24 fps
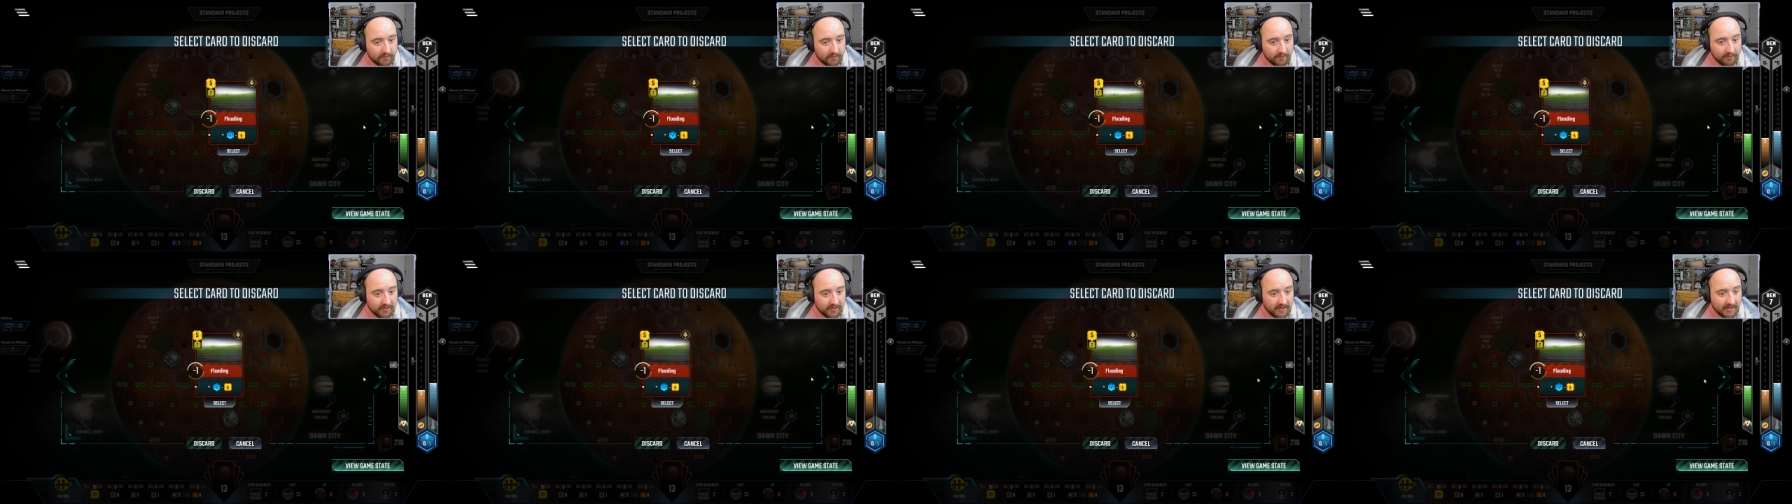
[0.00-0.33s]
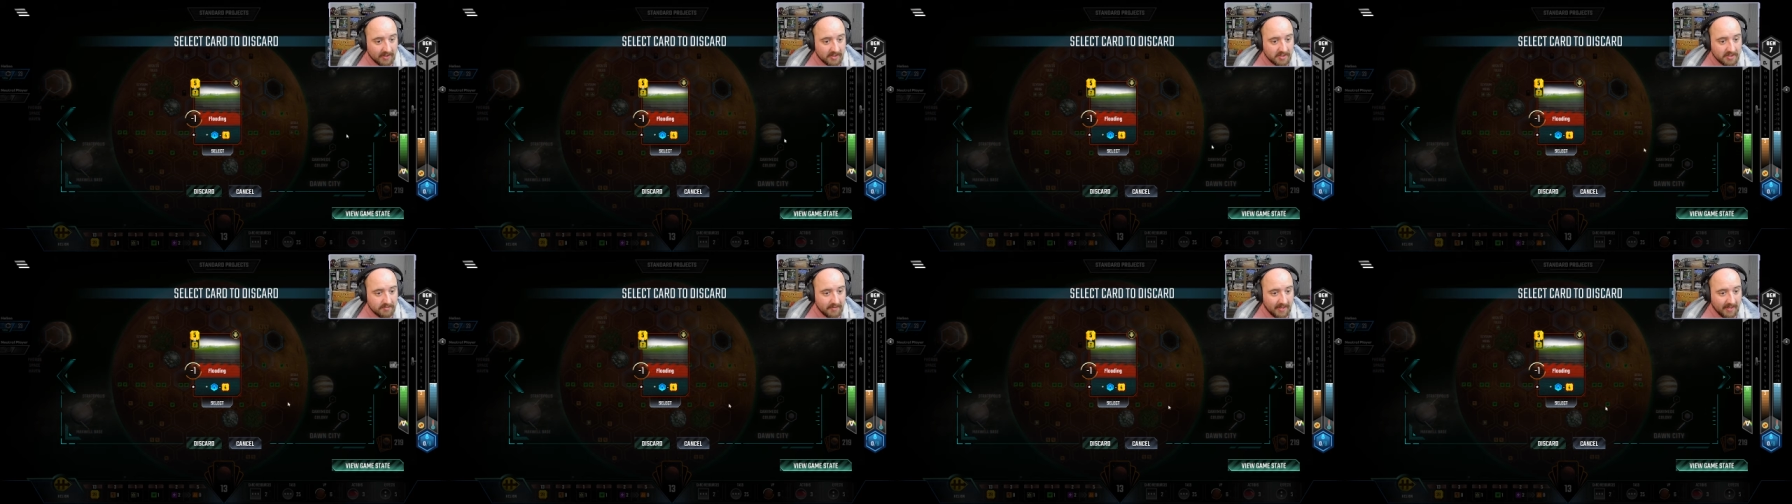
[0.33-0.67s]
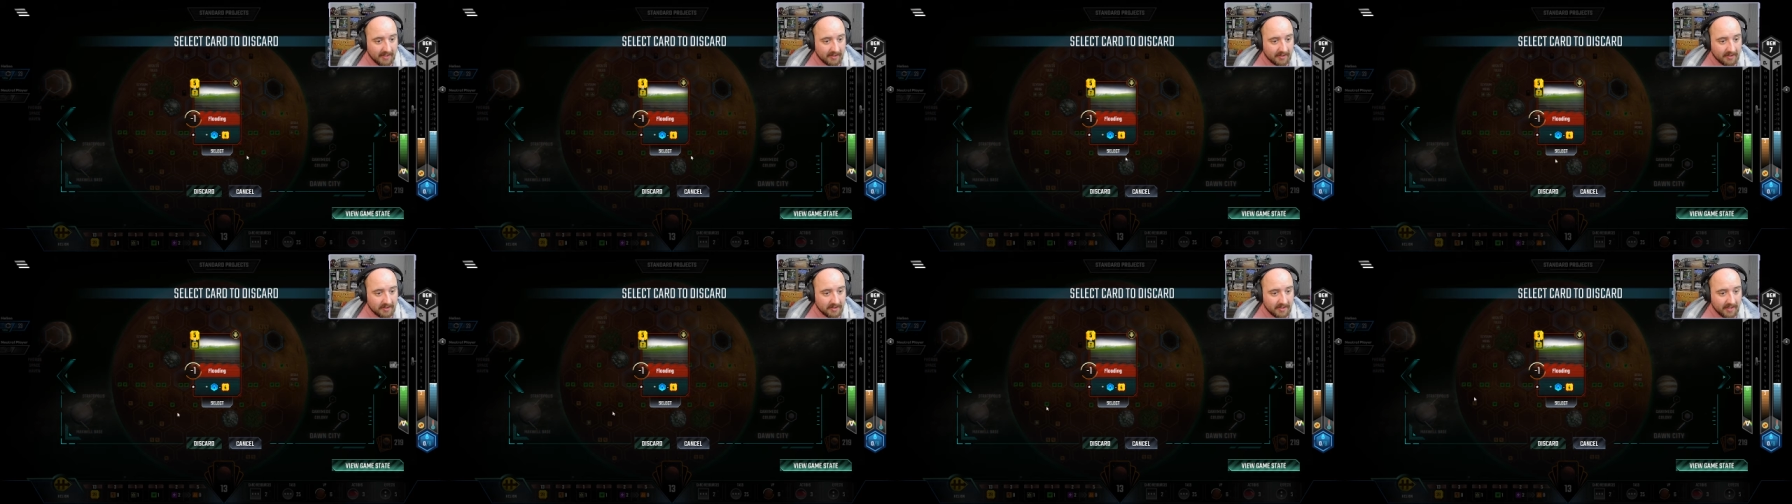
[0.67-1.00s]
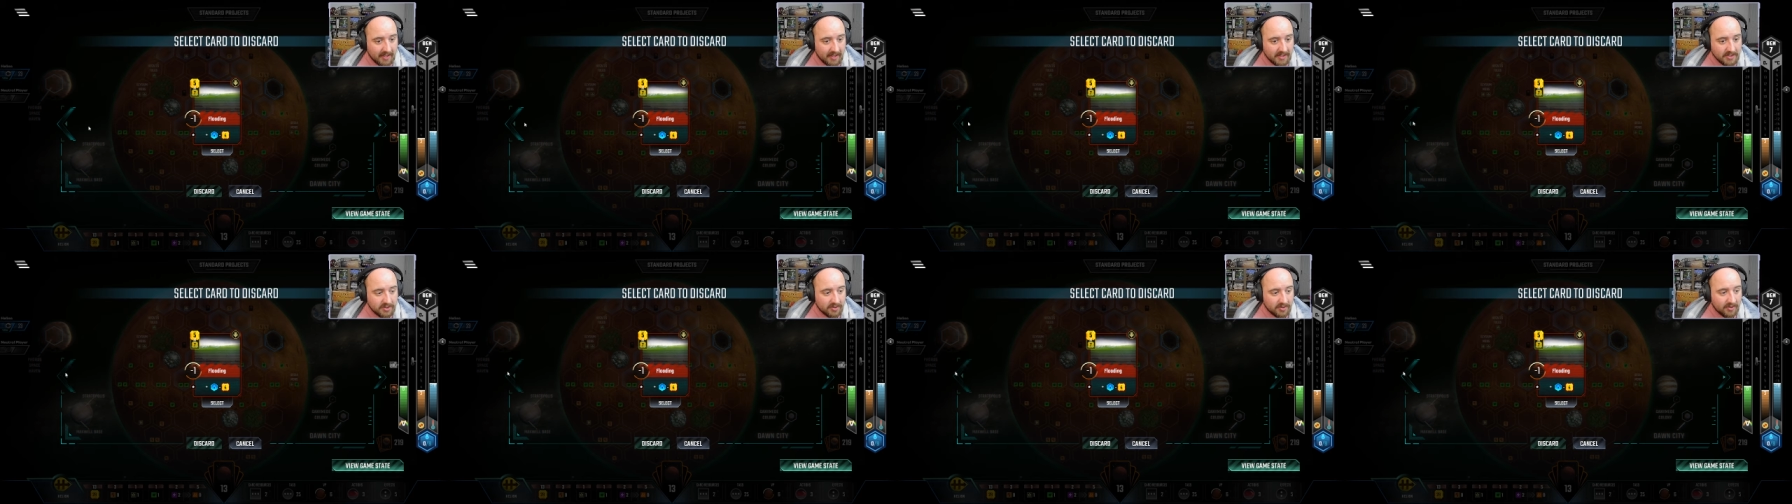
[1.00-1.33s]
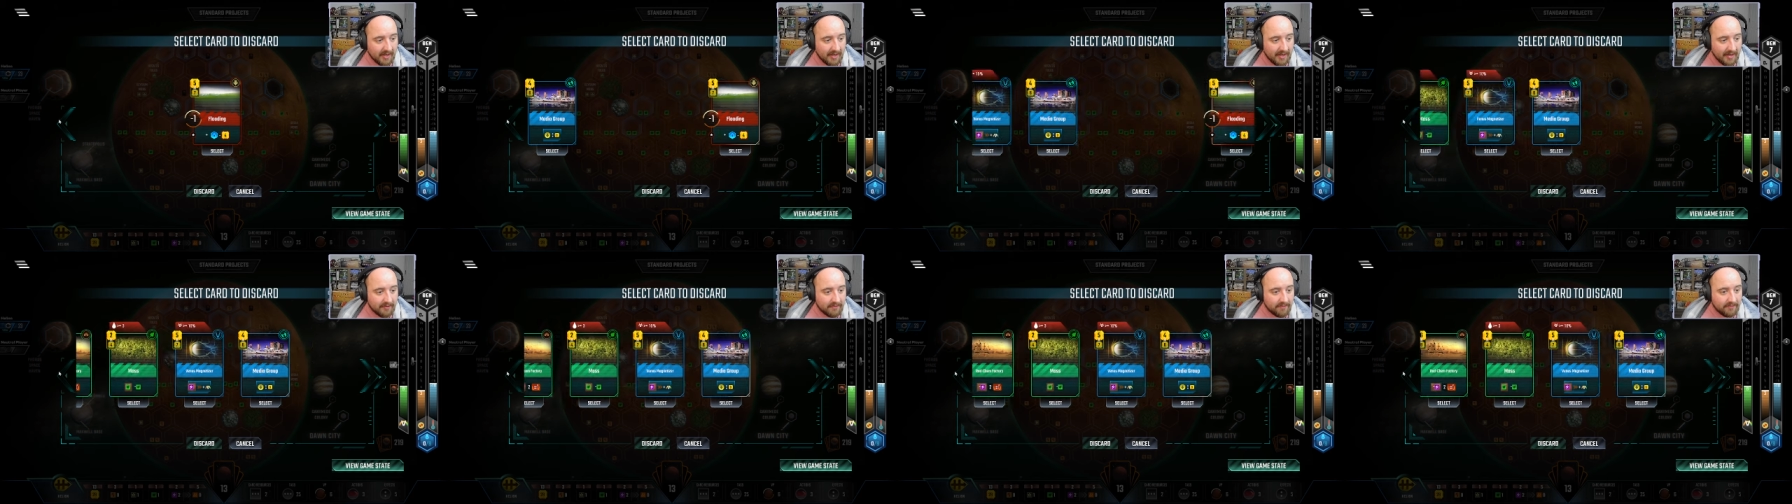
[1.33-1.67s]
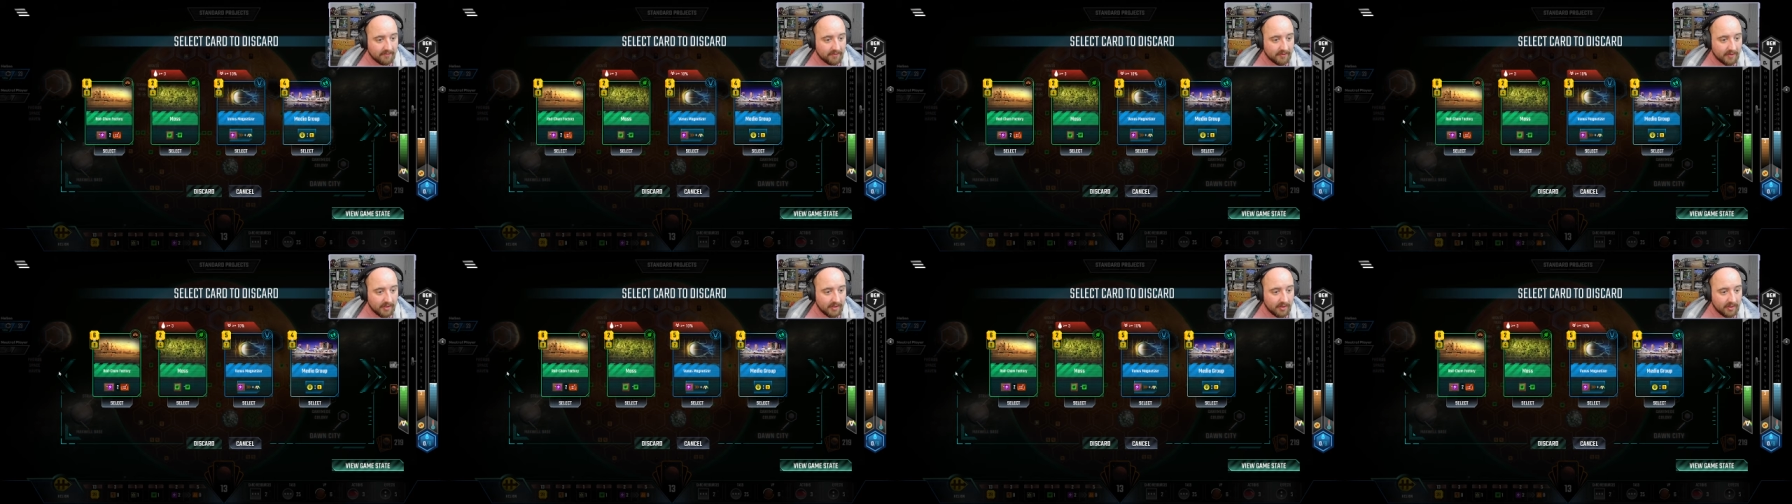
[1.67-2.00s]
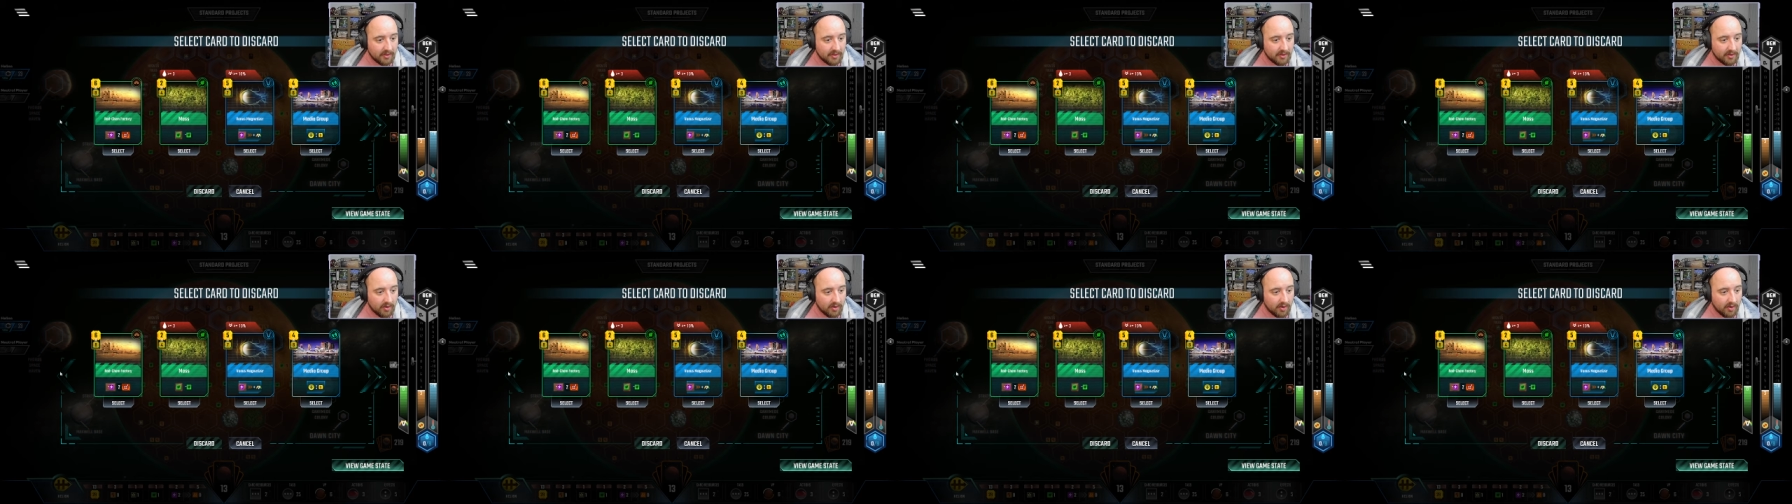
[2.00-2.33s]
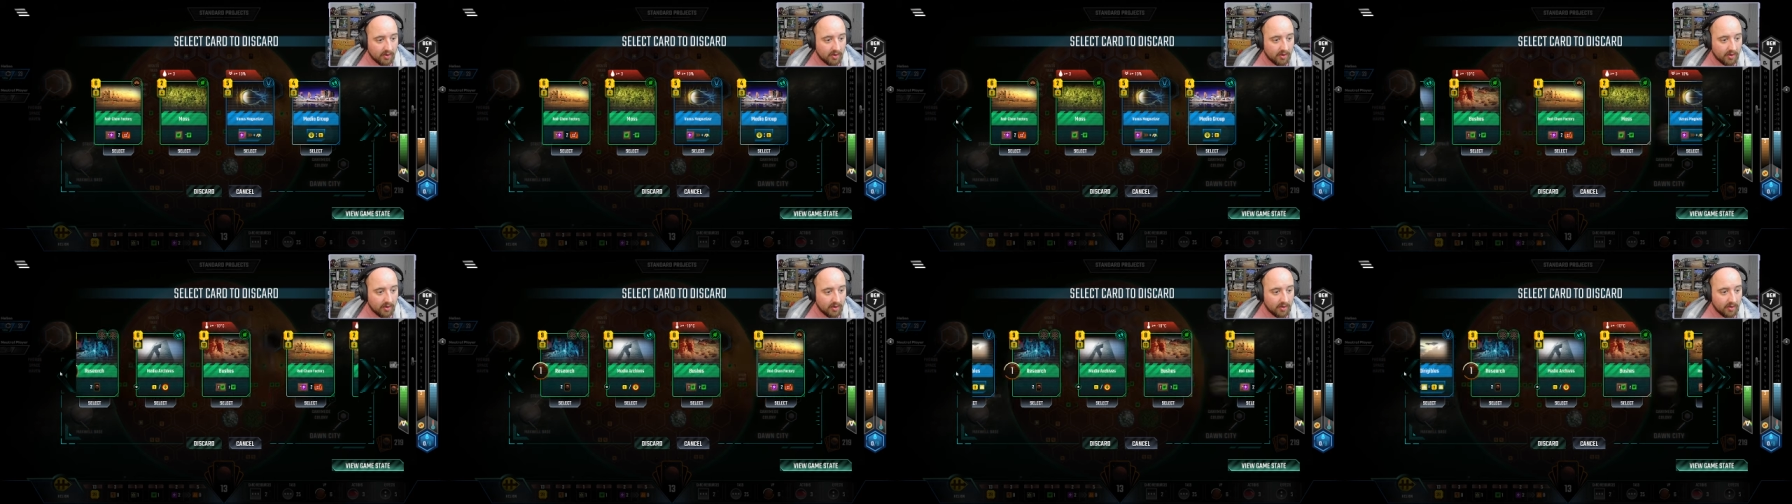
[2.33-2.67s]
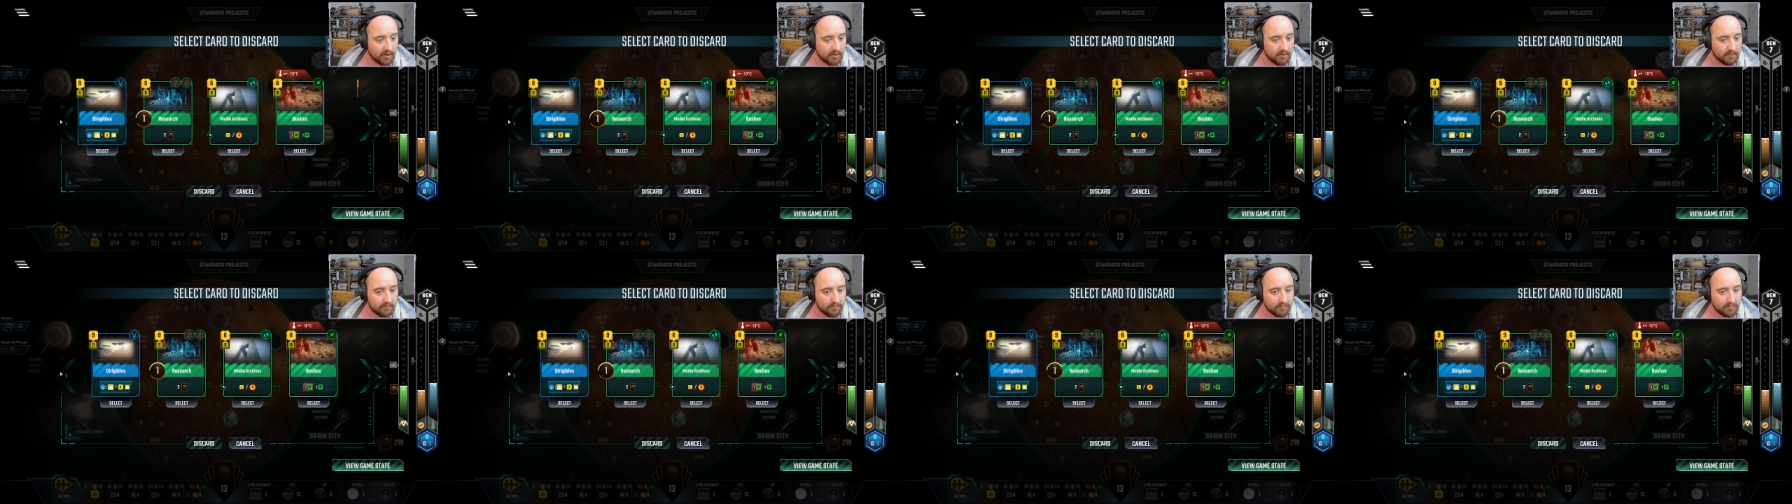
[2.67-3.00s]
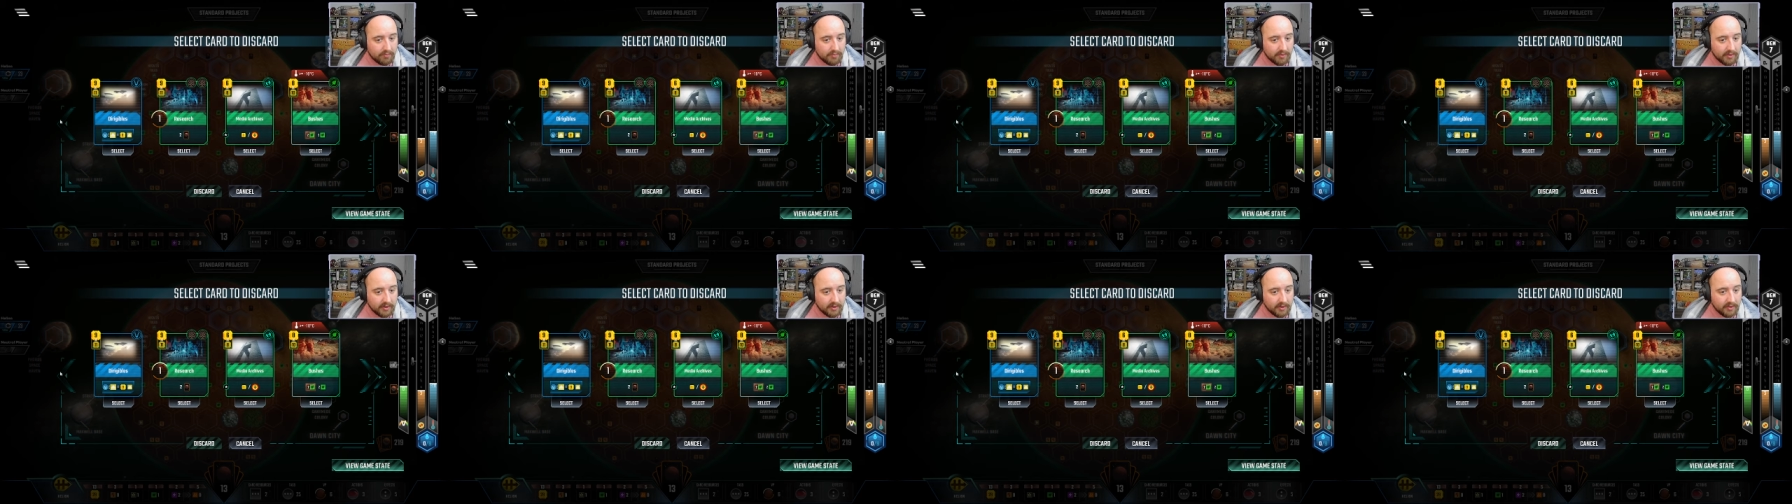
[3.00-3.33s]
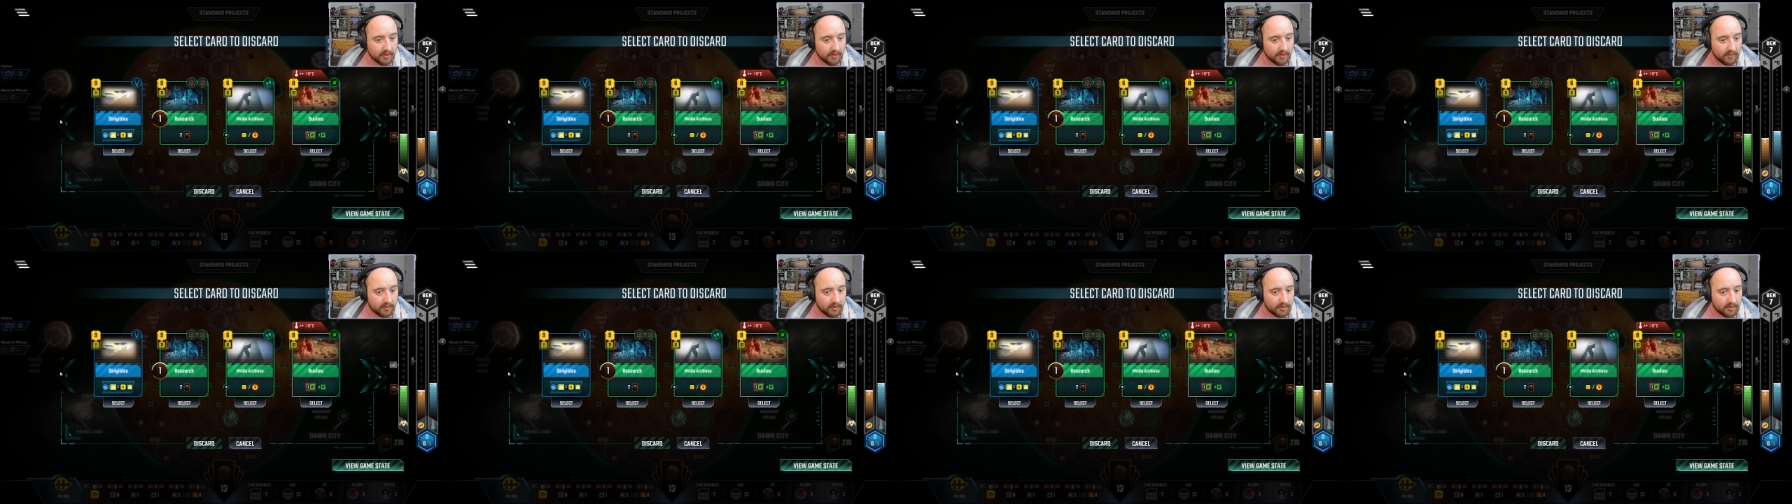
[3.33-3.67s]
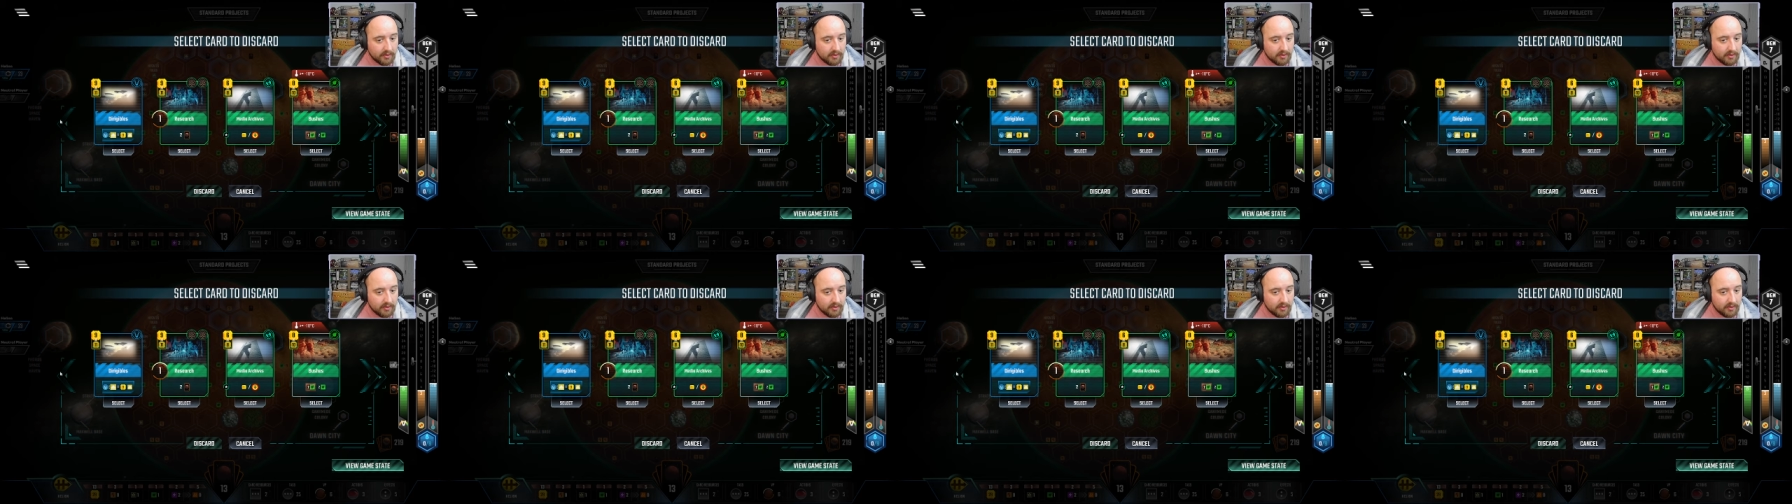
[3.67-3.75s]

Venus Magnetizer, and Flooding, all pretty goaded.